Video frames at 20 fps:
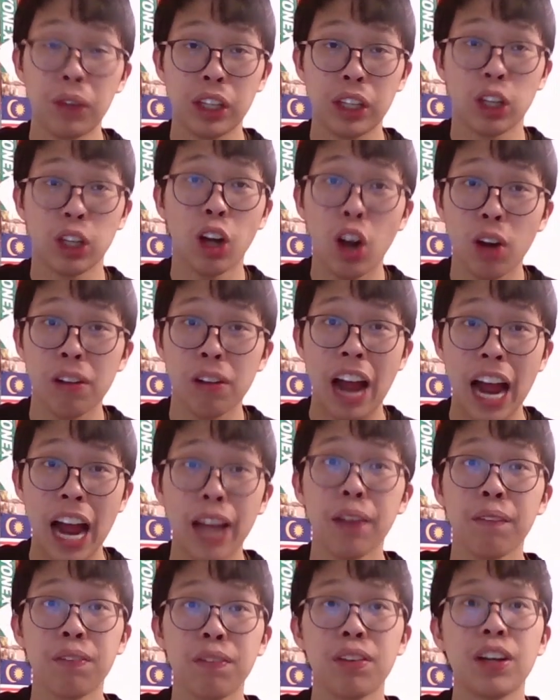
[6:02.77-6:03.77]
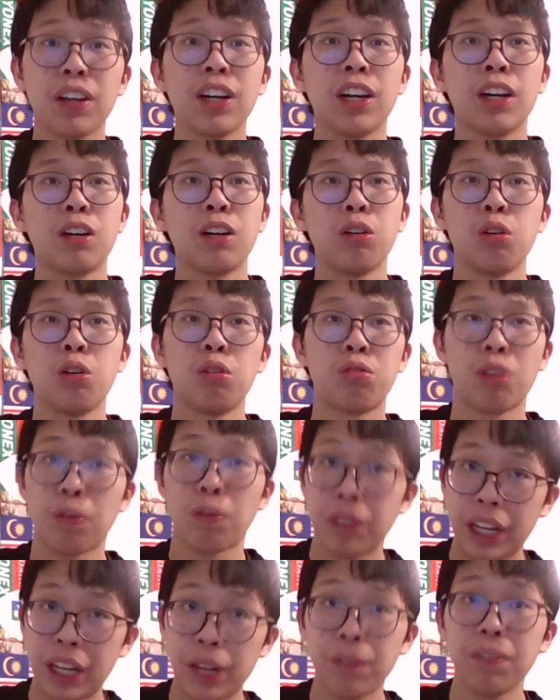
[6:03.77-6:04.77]
a lot of hype from
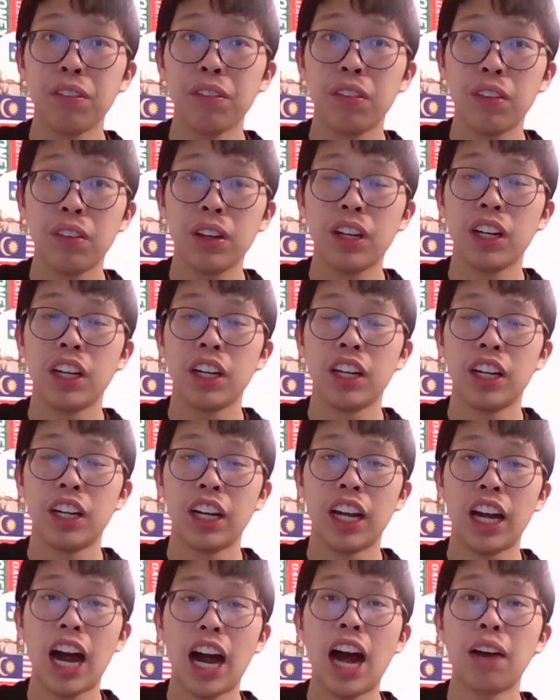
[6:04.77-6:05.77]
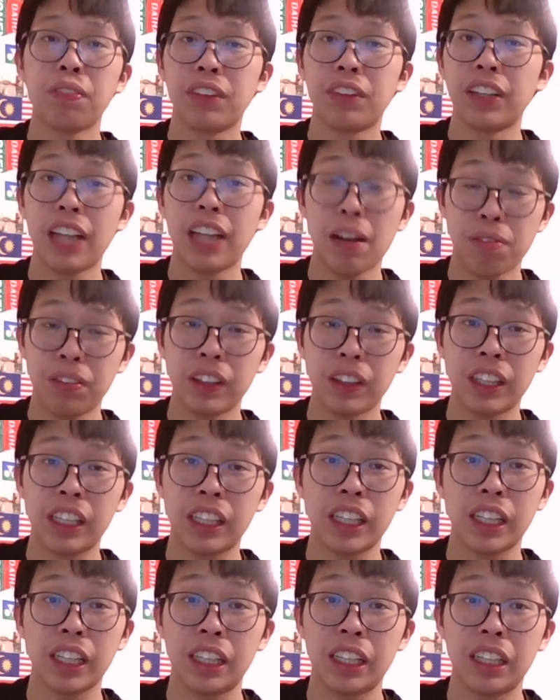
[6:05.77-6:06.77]
him after that
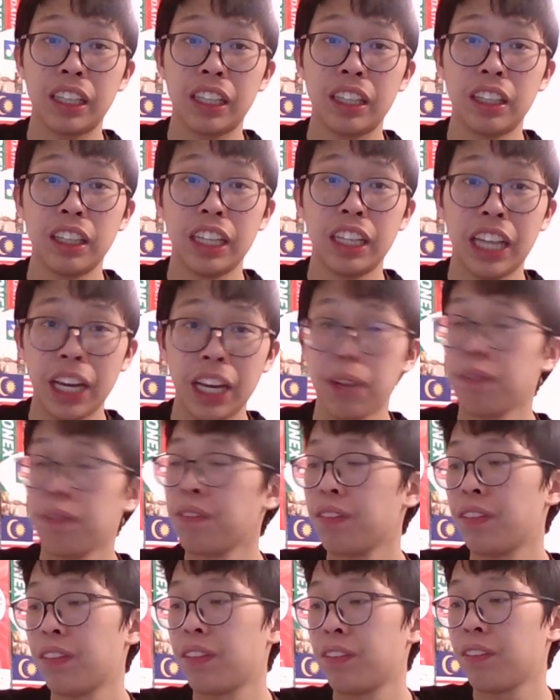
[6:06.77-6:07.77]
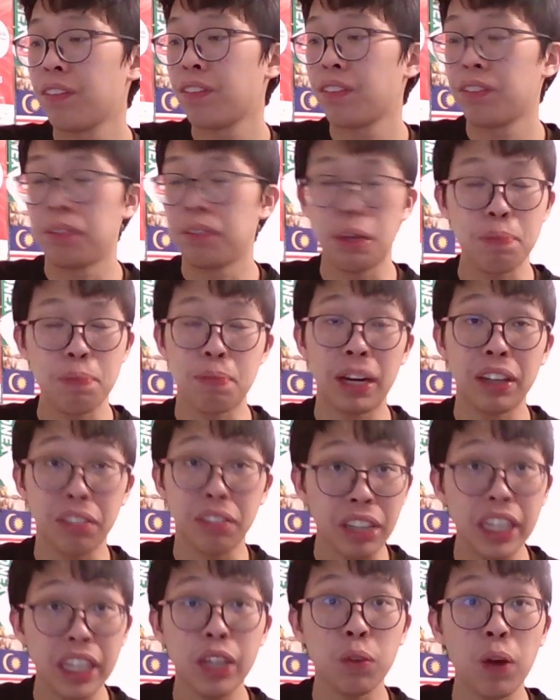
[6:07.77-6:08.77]
first game. He played
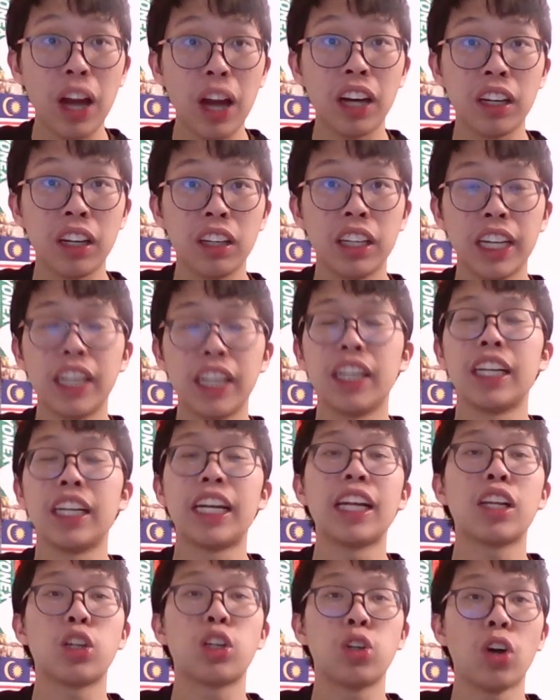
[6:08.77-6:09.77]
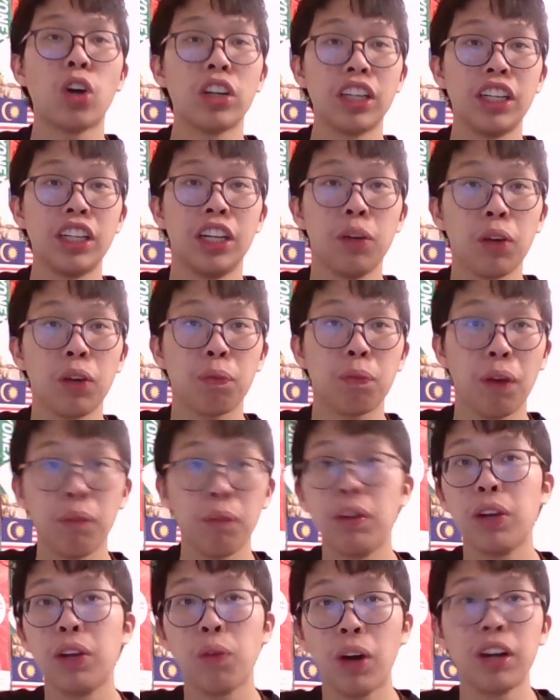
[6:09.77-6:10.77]
really well against Jordan. He was probably
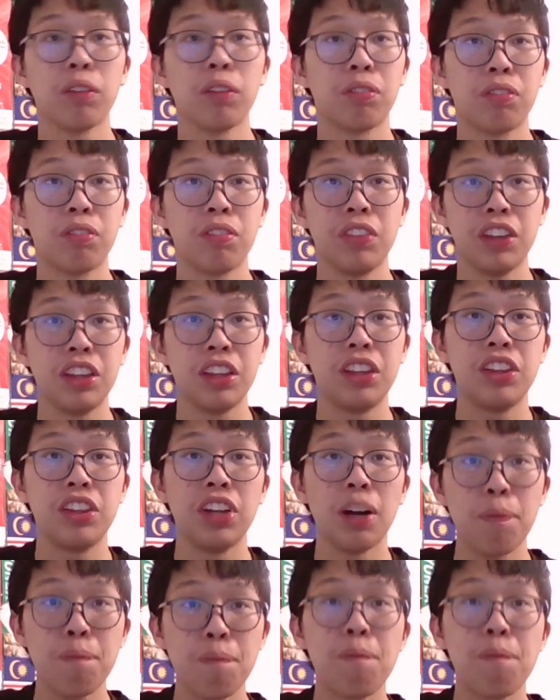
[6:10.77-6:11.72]
one of the